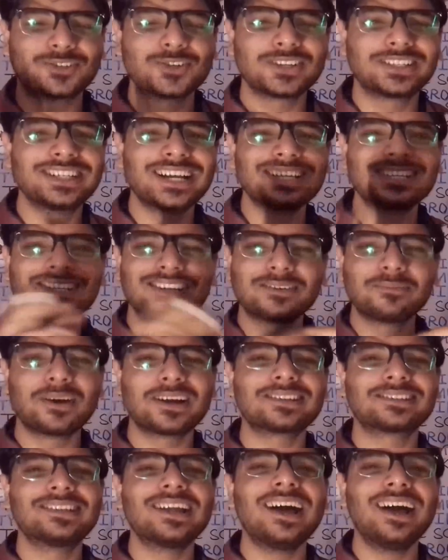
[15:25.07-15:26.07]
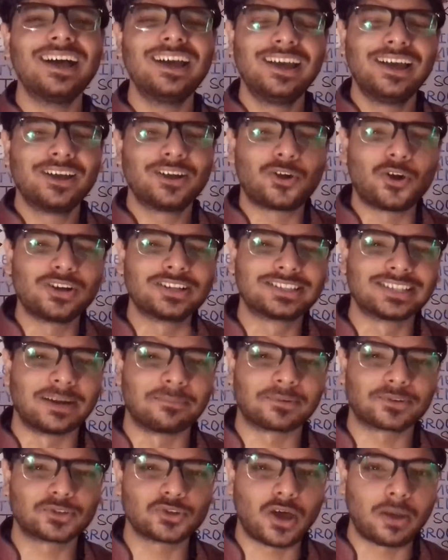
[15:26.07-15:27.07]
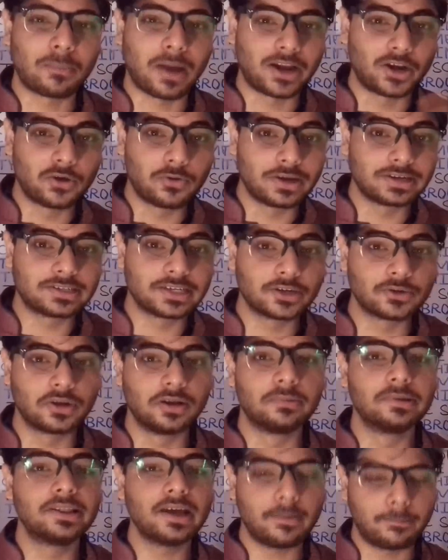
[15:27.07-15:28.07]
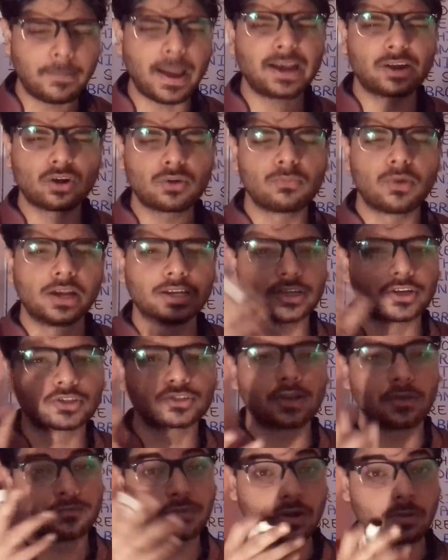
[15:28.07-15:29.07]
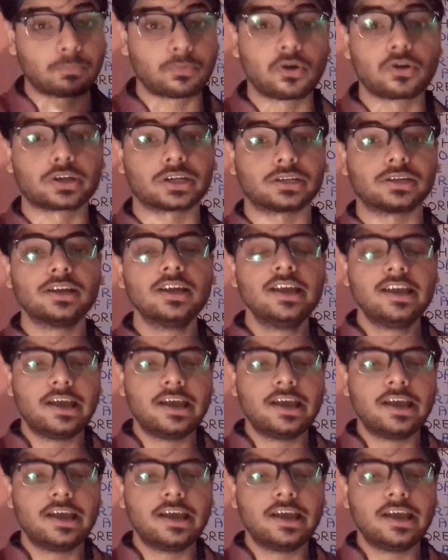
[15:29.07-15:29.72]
So just reverse the concept. So amino acid will be the macromolecules of your protein.